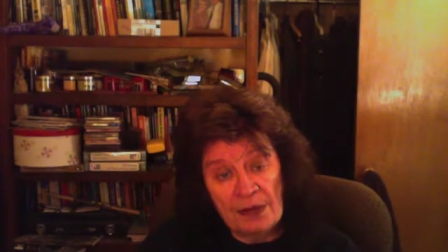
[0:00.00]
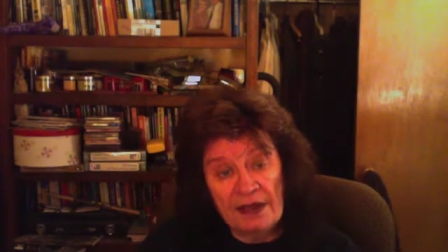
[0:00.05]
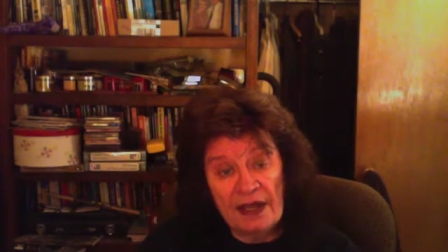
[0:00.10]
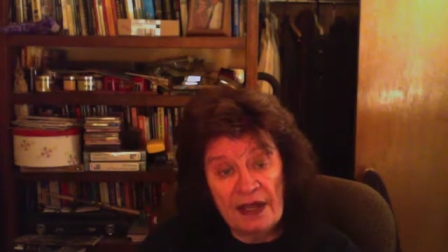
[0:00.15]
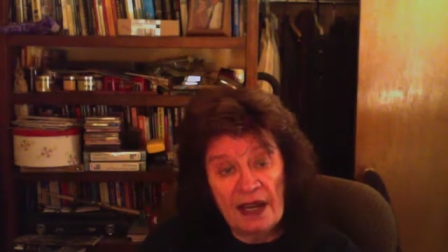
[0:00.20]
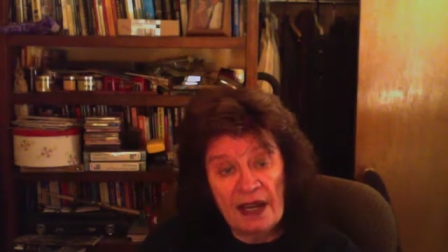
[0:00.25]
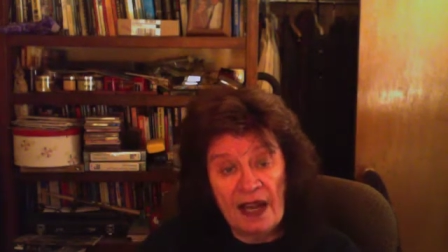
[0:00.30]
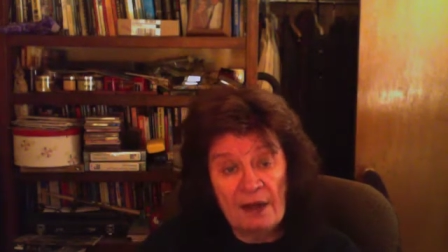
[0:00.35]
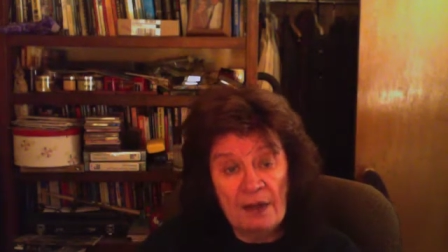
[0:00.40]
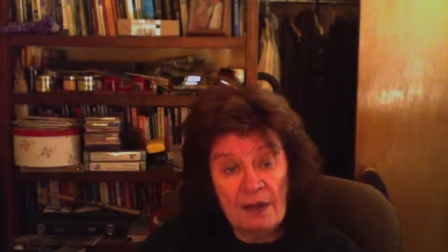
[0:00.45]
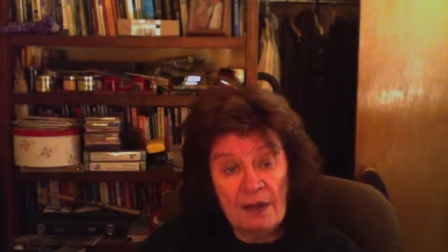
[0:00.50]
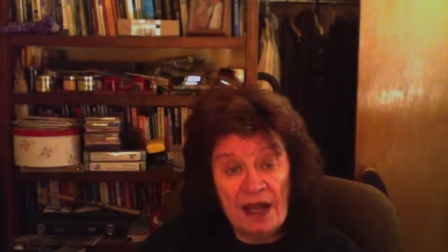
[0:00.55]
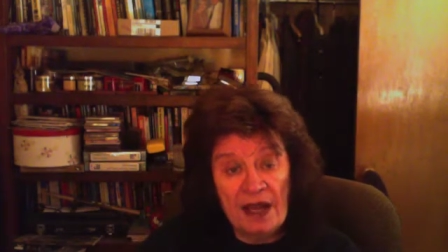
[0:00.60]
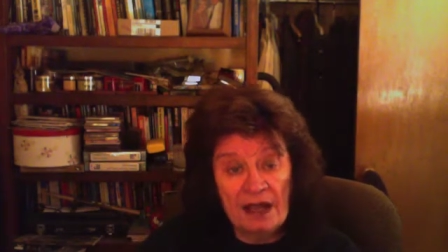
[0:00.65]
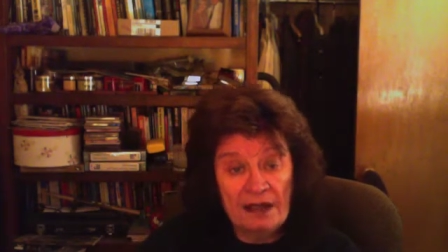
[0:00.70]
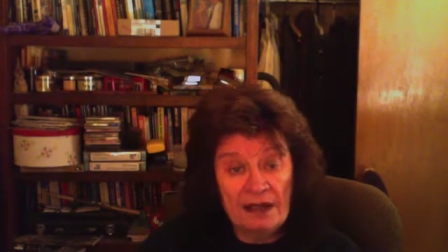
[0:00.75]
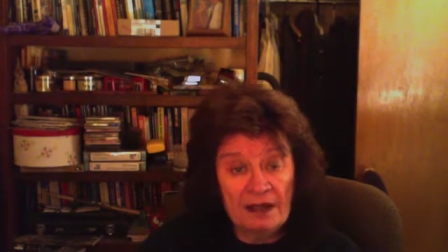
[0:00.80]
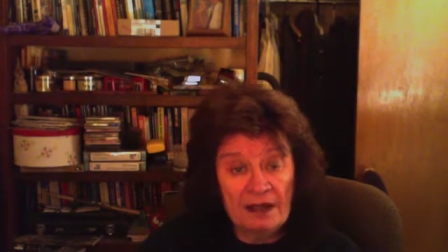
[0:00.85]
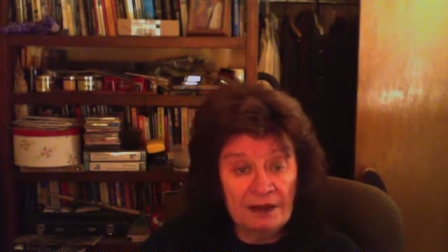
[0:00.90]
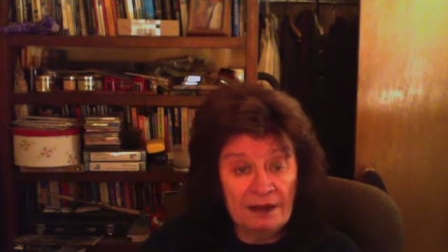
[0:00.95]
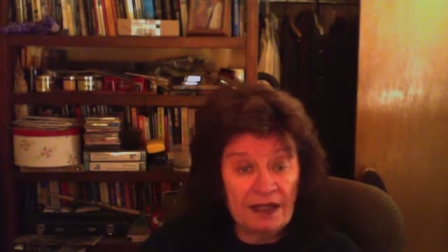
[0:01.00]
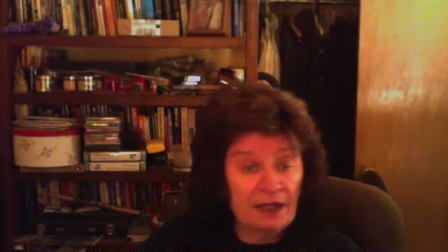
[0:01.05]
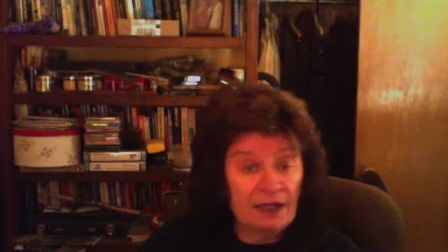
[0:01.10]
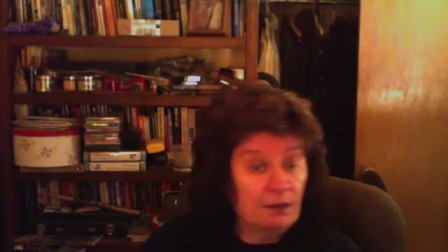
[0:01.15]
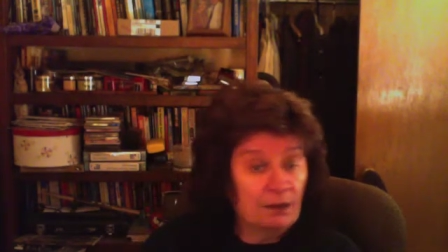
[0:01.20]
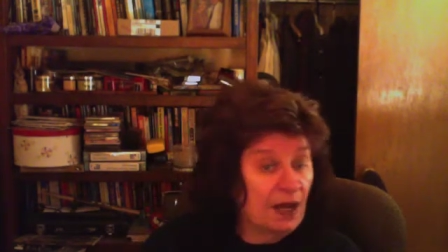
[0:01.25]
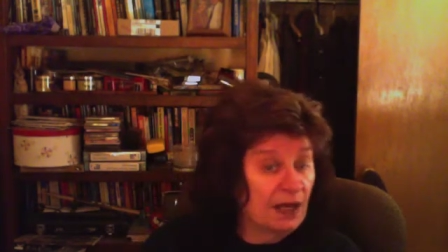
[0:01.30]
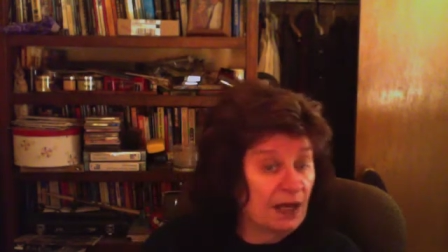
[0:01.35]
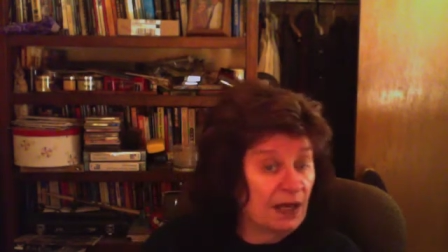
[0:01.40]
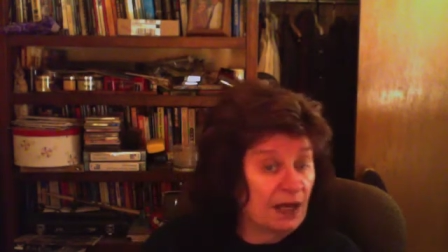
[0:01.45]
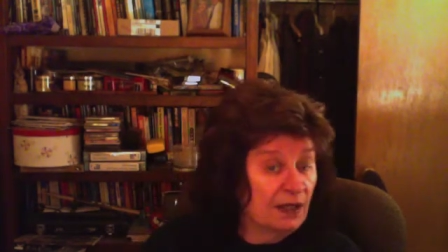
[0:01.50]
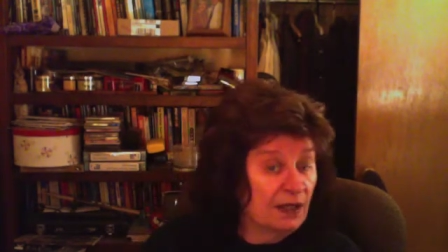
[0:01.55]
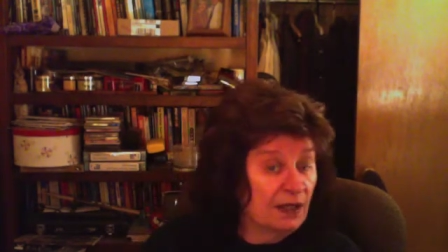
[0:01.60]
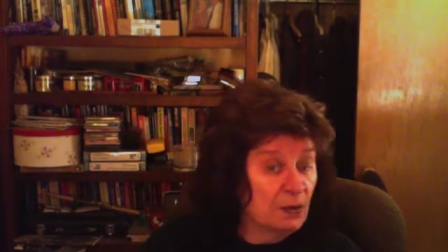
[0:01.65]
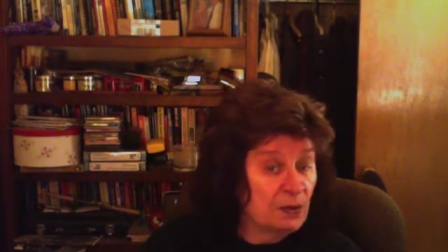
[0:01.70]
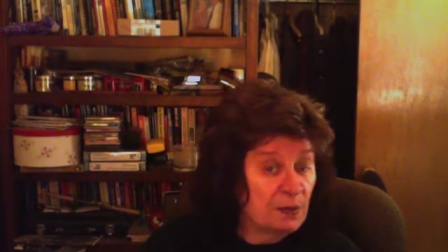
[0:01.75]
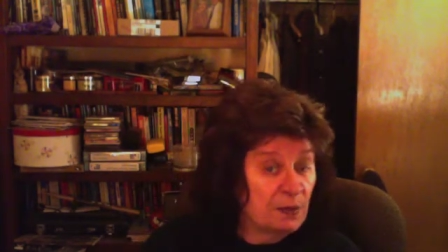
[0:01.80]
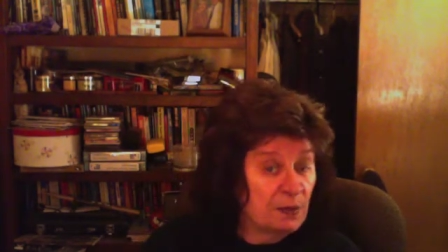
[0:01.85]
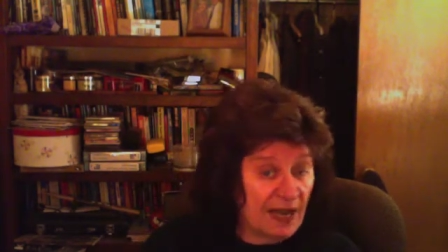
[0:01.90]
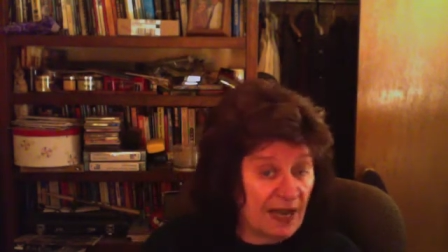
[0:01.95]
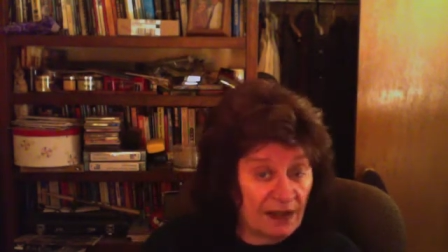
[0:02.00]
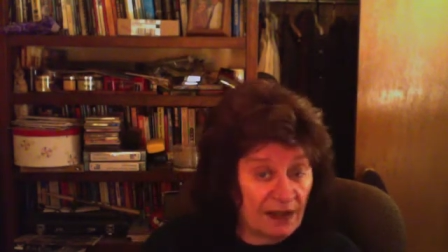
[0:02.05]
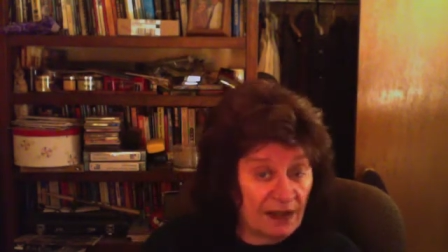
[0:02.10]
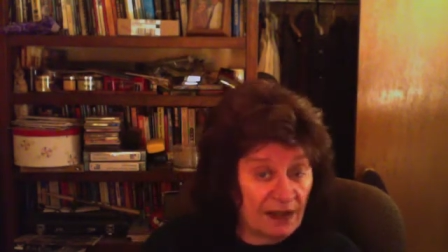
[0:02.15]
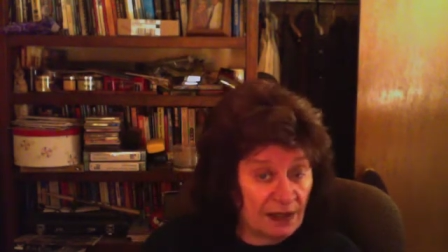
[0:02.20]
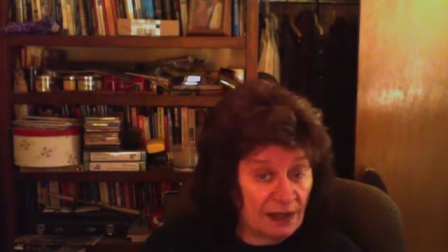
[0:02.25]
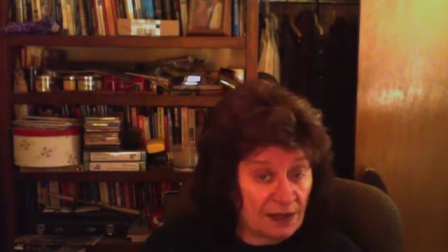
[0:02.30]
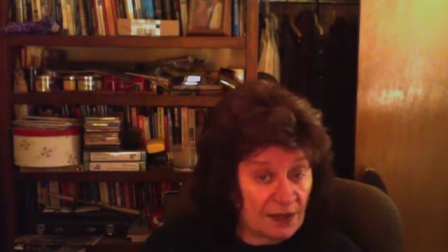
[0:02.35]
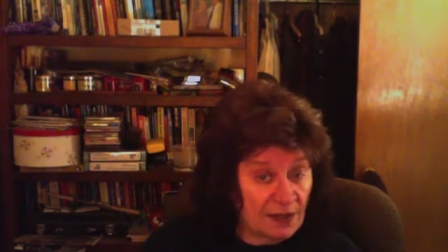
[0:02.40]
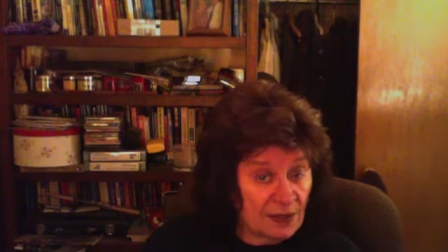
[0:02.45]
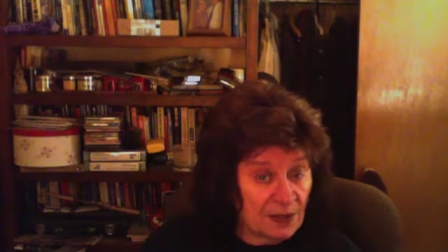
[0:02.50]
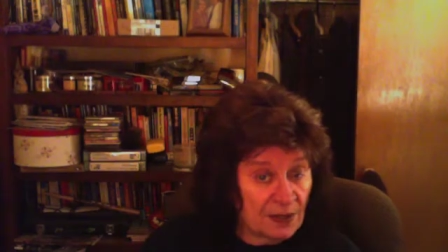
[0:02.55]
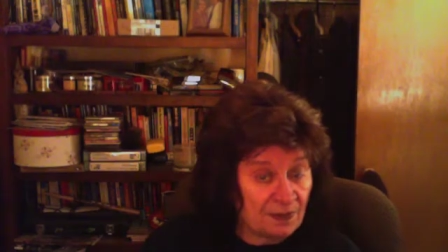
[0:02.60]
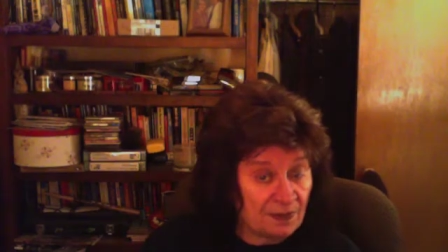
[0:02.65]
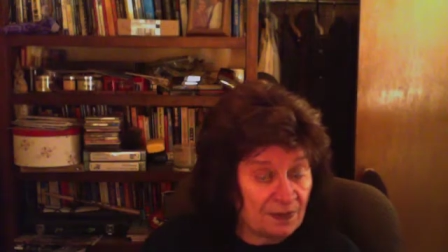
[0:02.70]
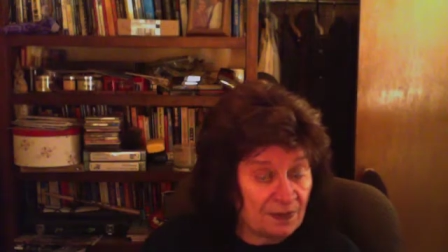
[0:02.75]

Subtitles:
that I met at Monaco's Palace.